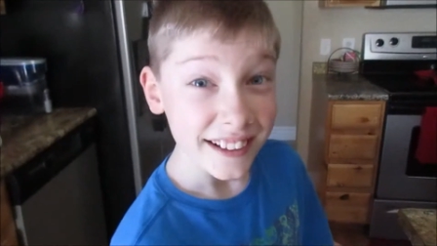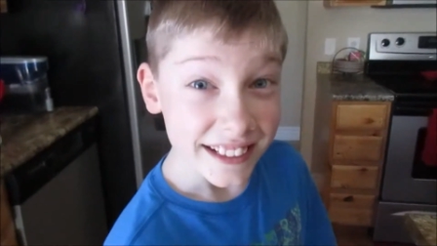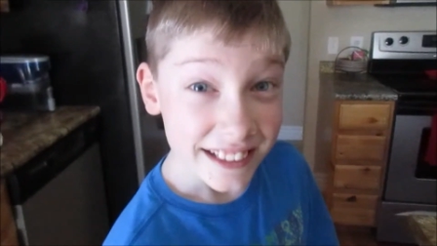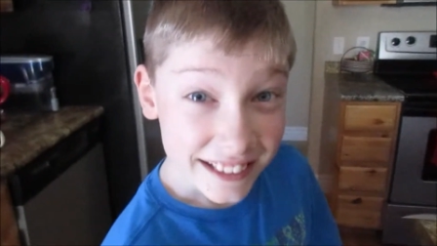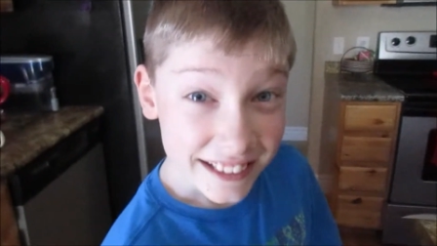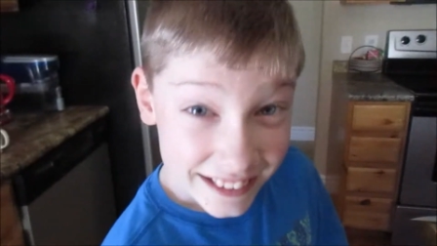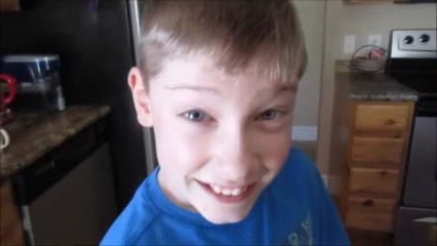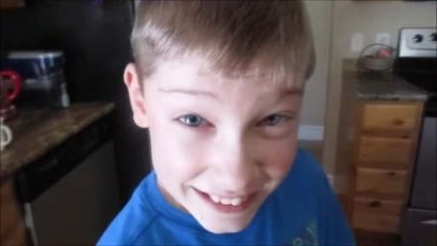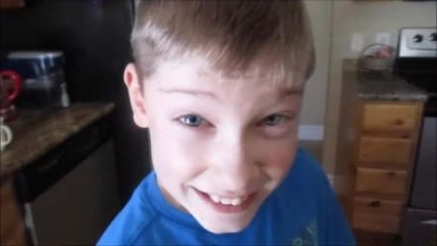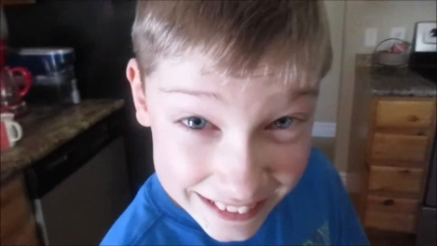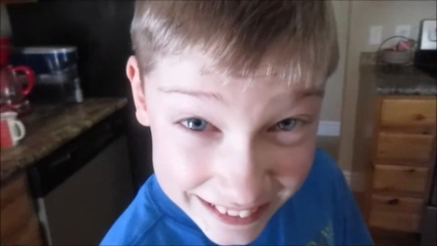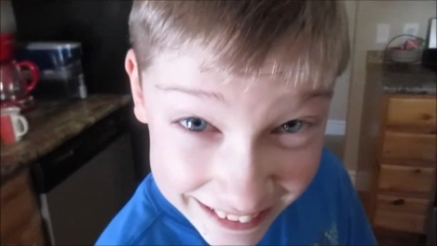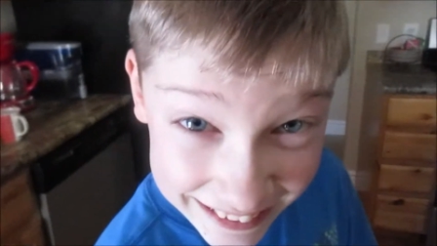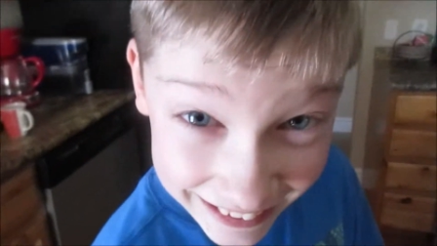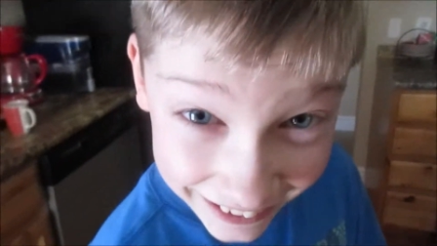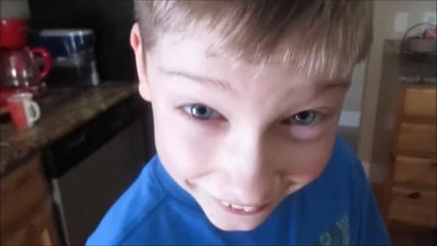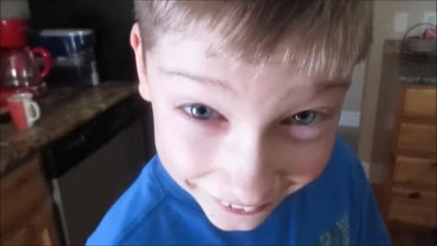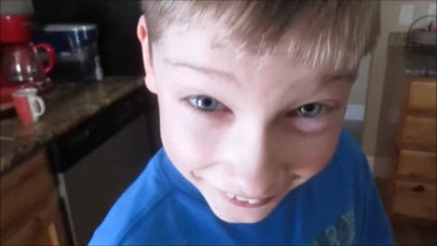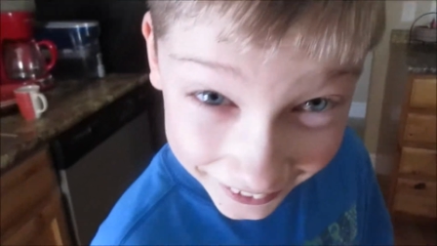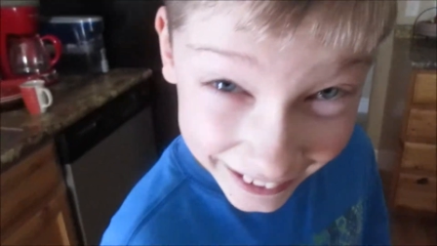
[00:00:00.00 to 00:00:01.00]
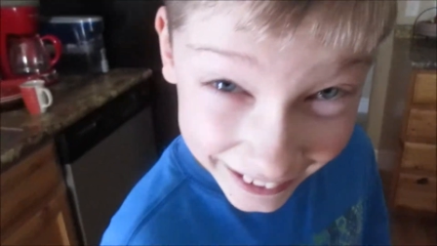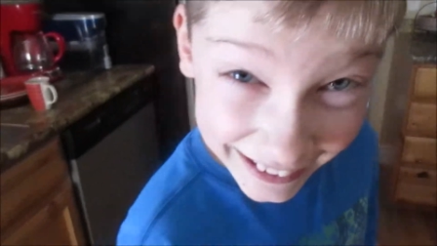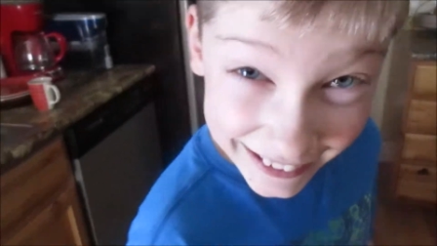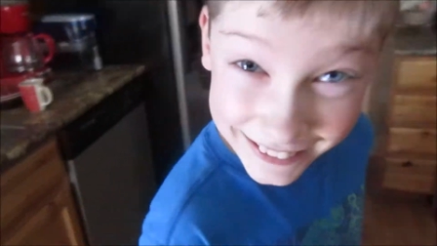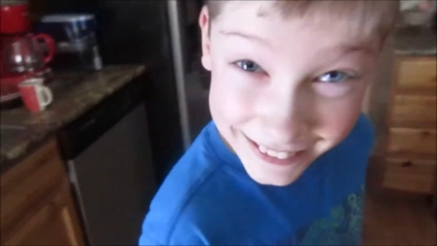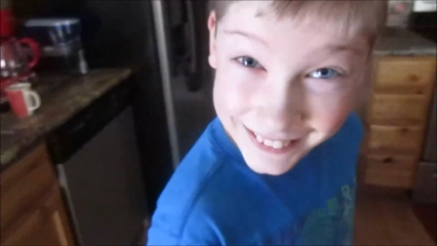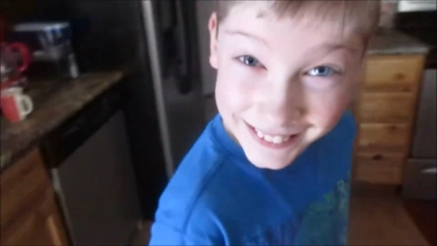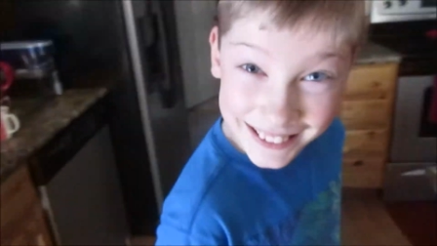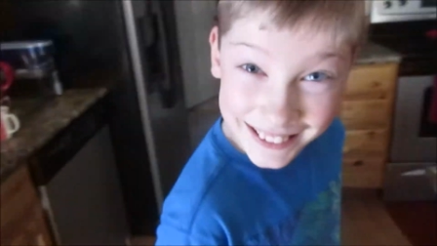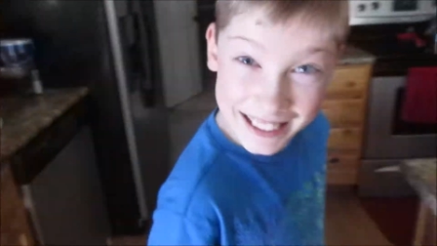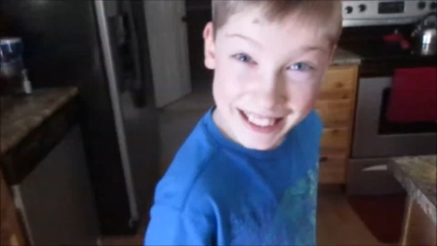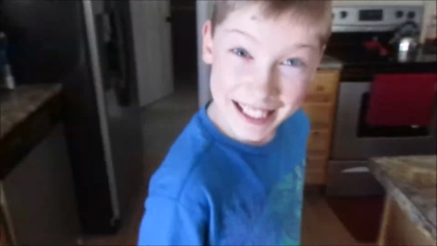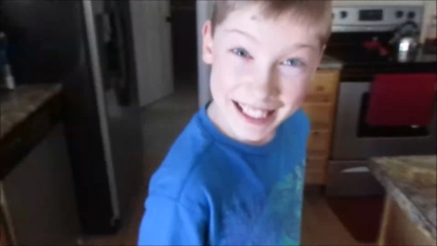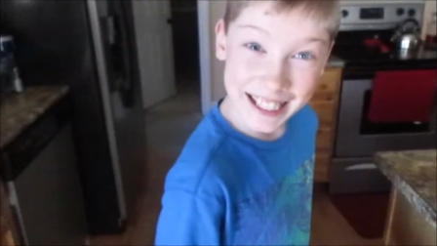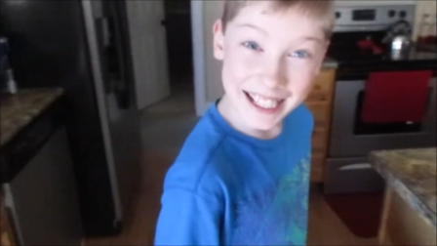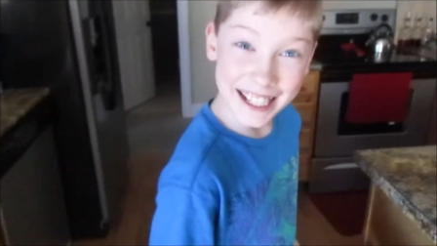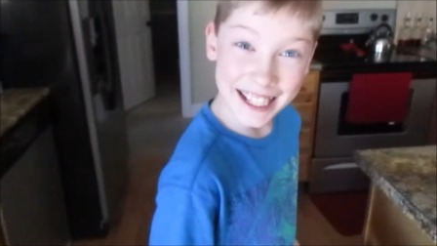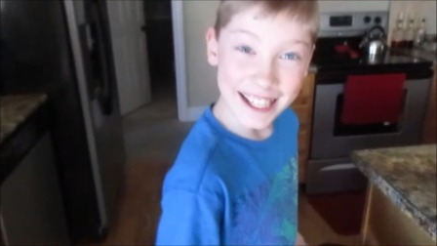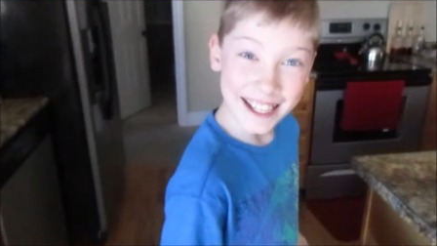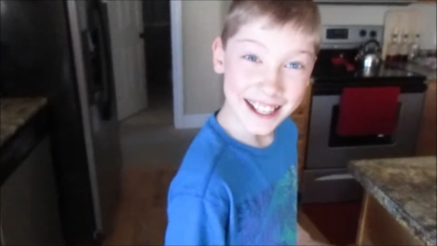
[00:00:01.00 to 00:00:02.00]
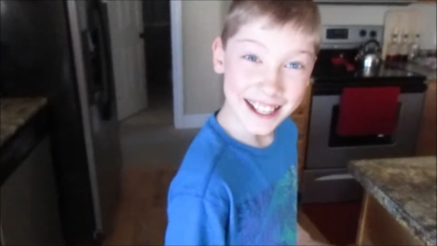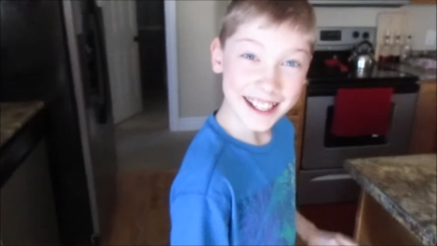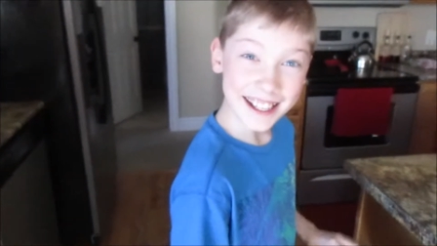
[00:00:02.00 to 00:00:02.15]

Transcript: views. Seriously? Yeah.